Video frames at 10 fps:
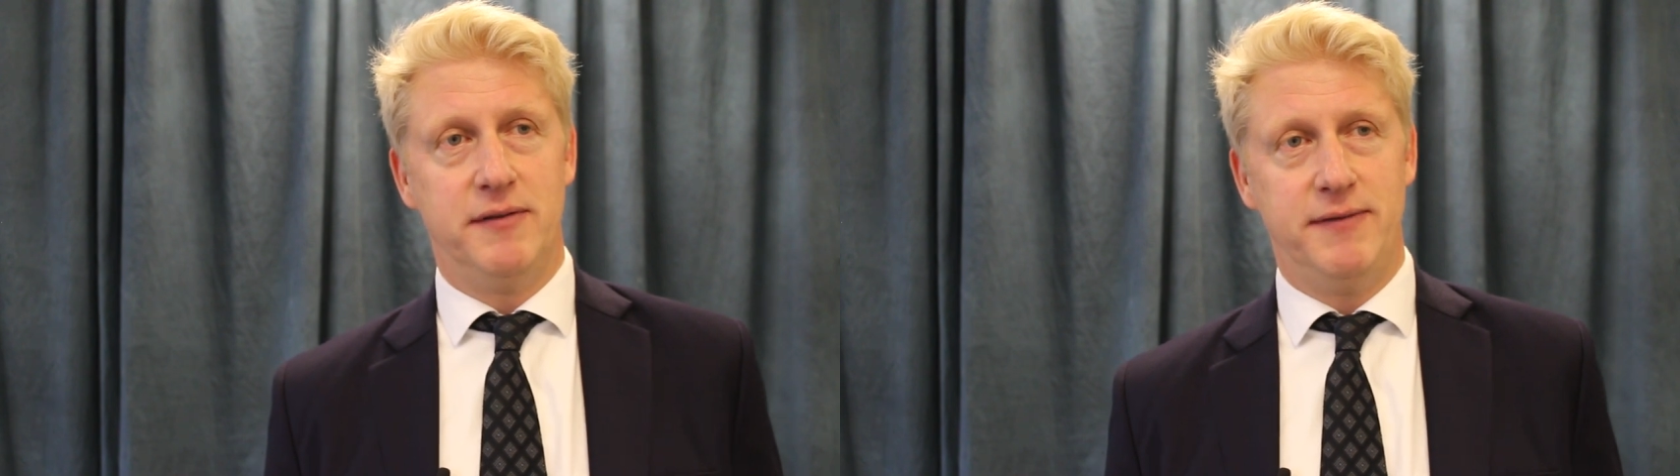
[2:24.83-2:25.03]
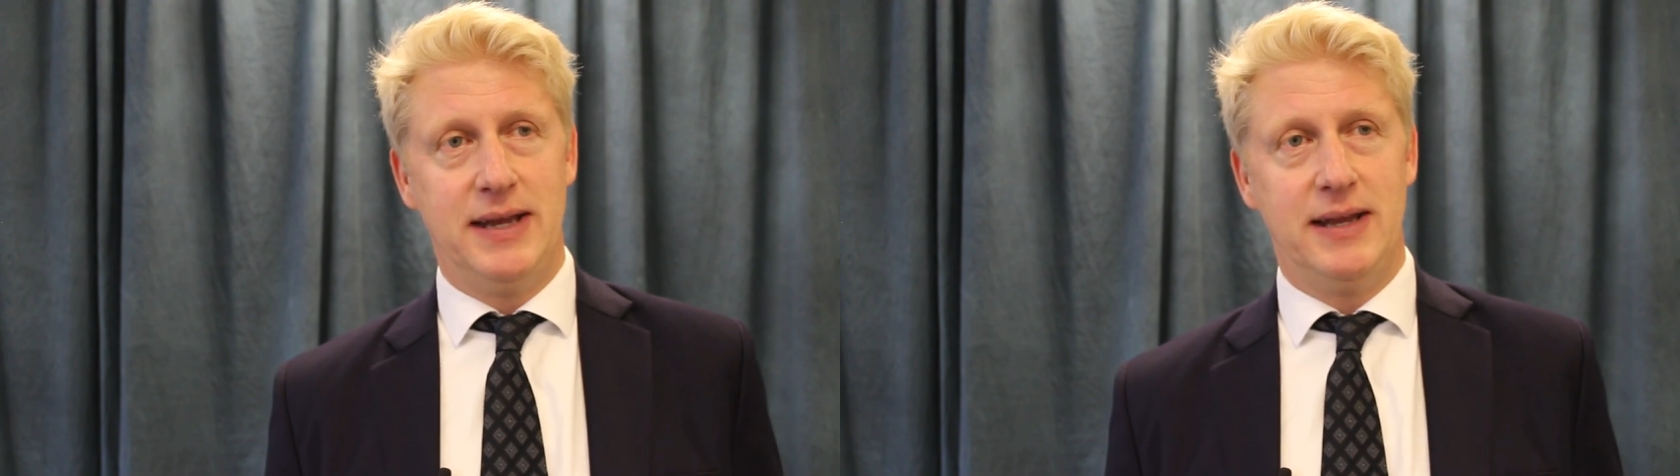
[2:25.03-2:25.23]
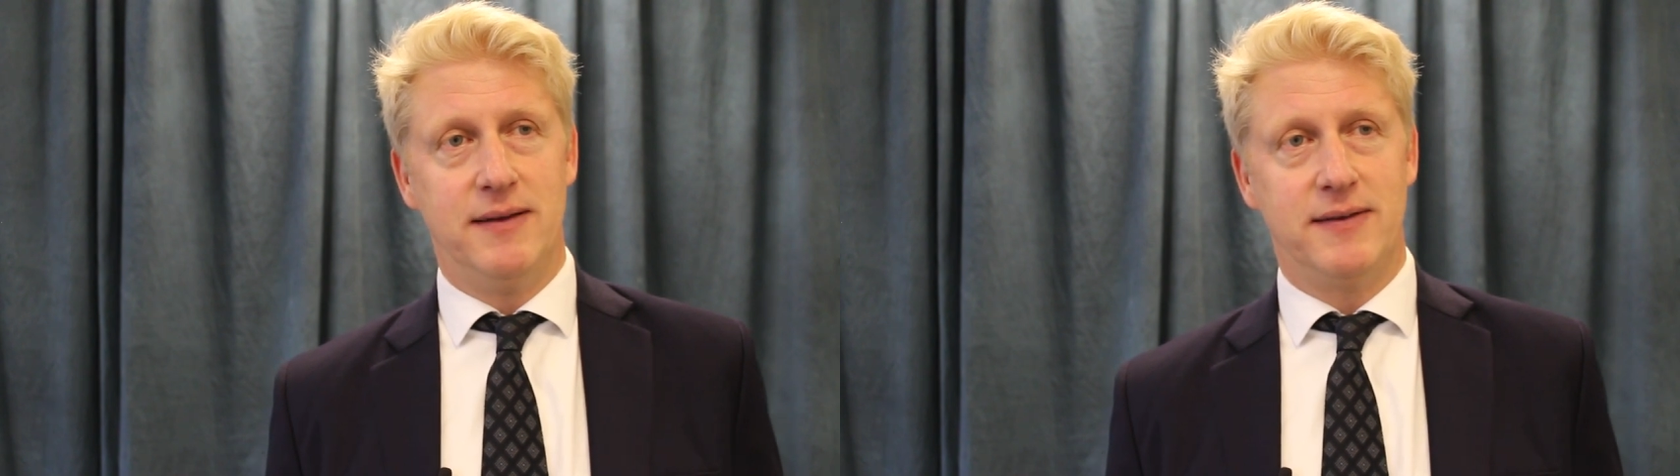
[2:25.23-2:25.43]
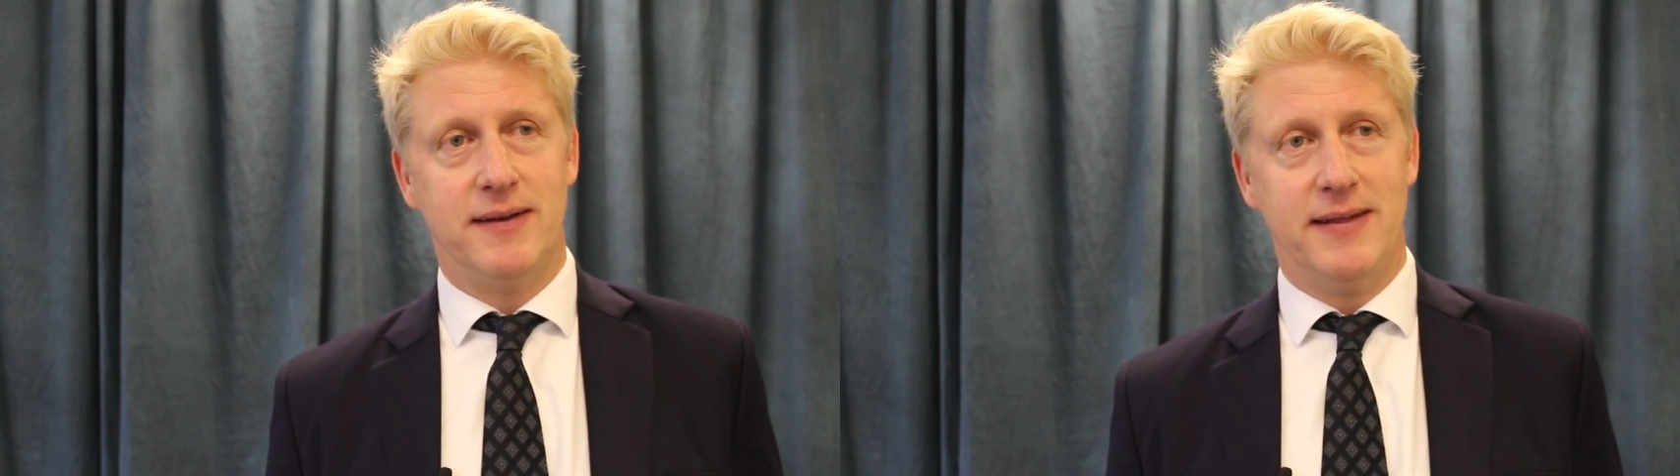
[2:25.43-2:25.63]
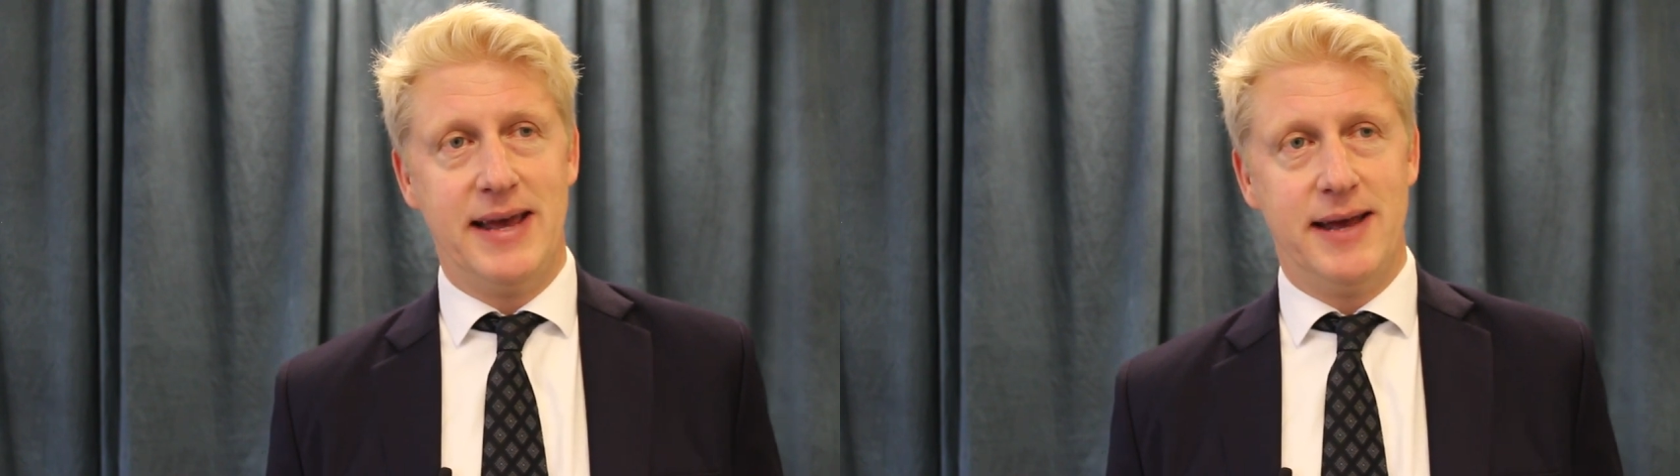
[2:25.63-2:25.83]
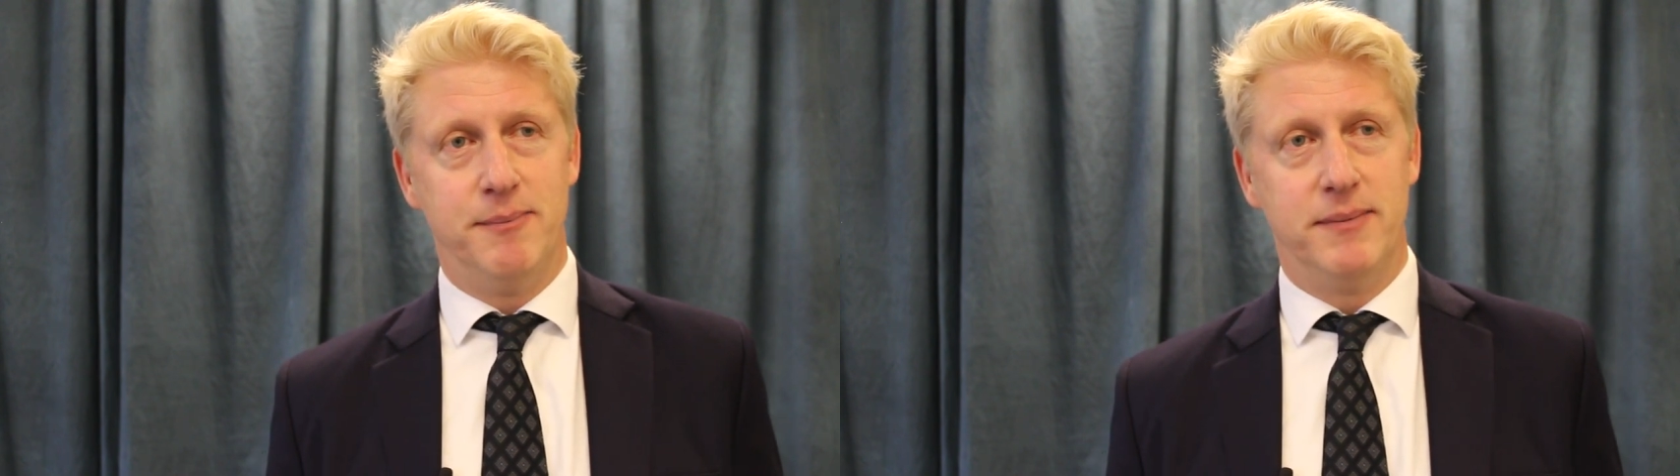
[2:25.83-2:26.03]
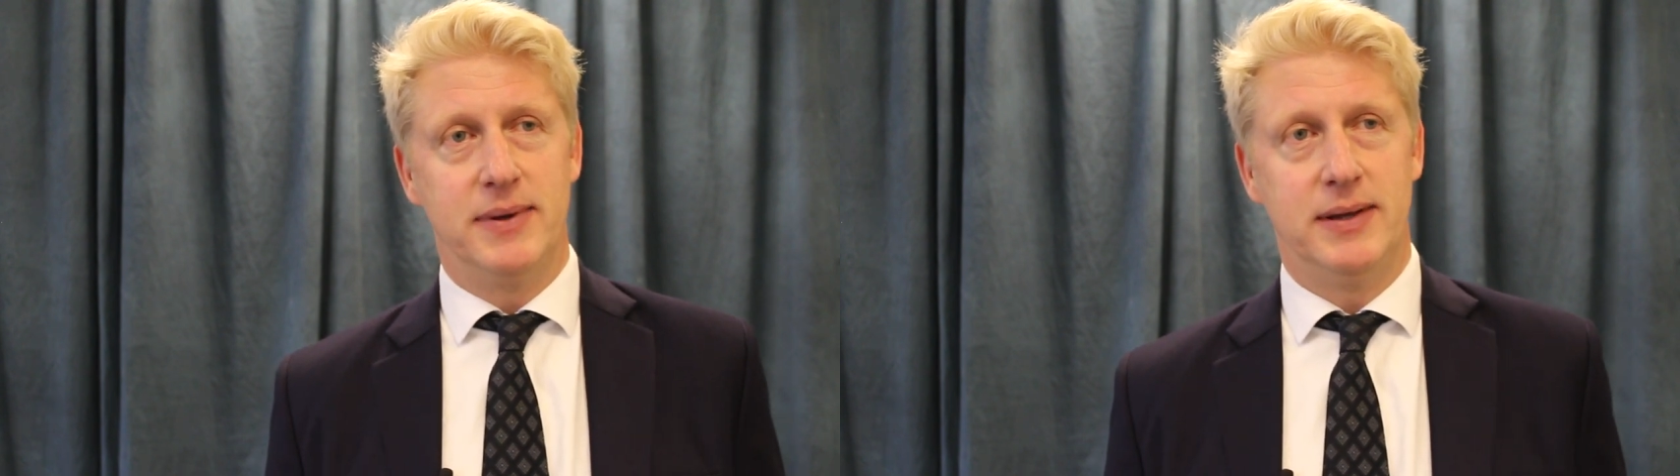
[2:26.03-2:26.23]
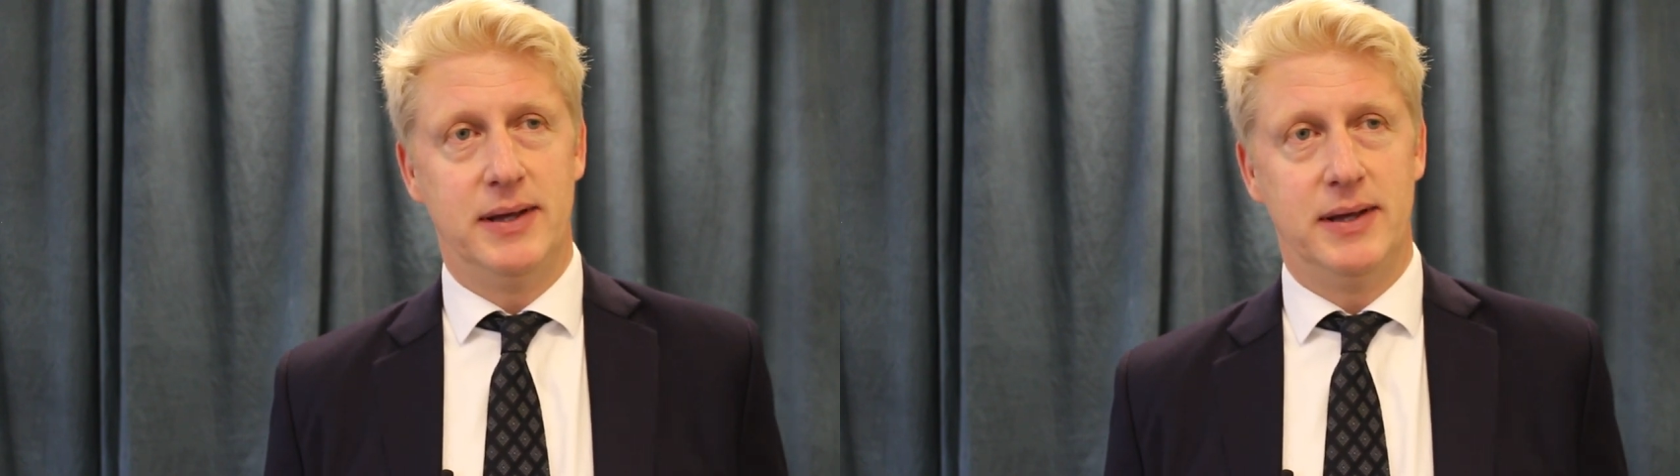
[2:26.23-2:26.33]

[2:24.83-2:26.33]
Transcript: convenient to them